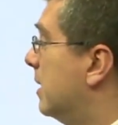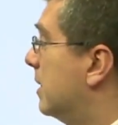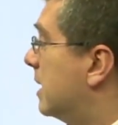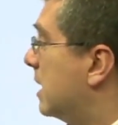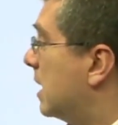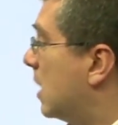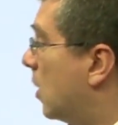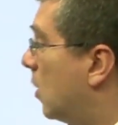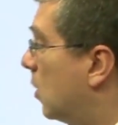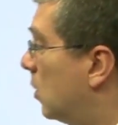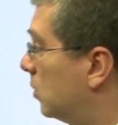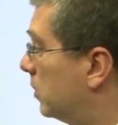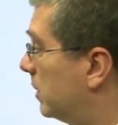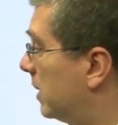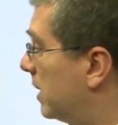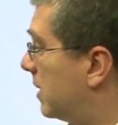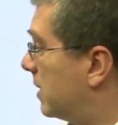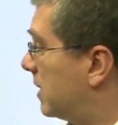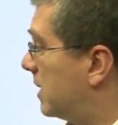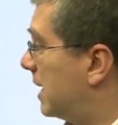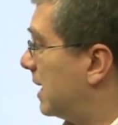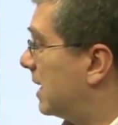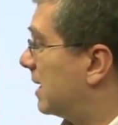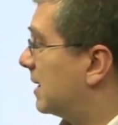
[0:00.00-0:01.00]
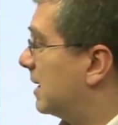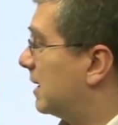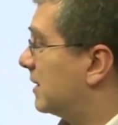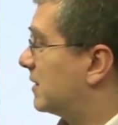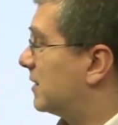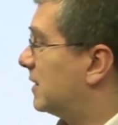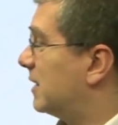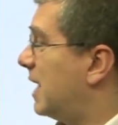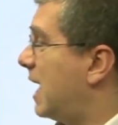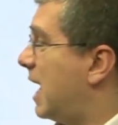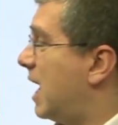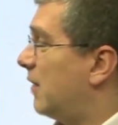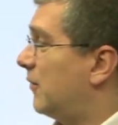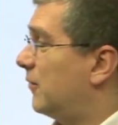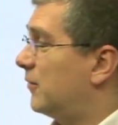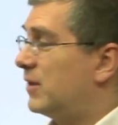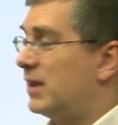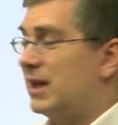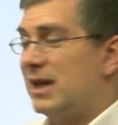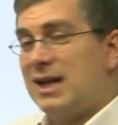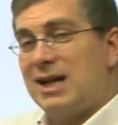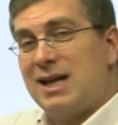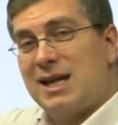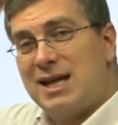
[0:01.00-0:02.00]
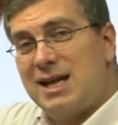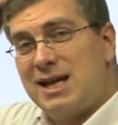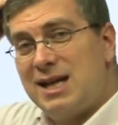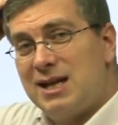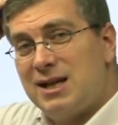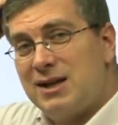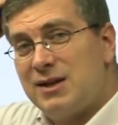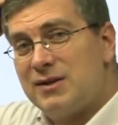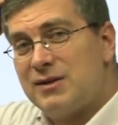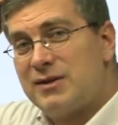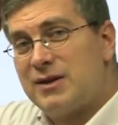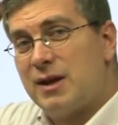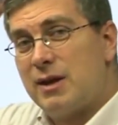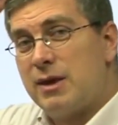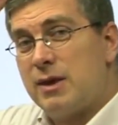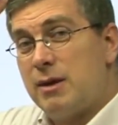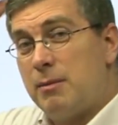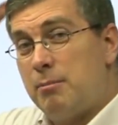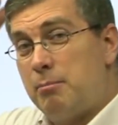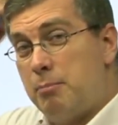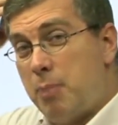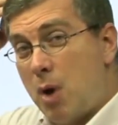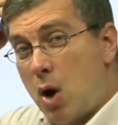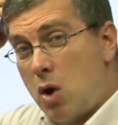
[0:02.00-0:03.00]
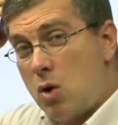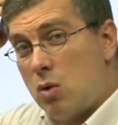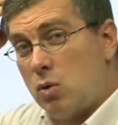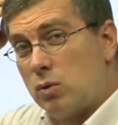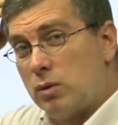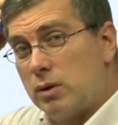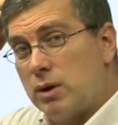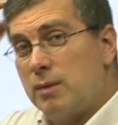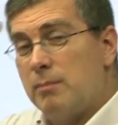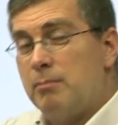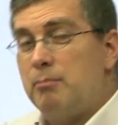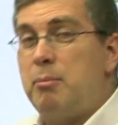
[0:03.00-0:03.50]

The only thing that's left is the bone.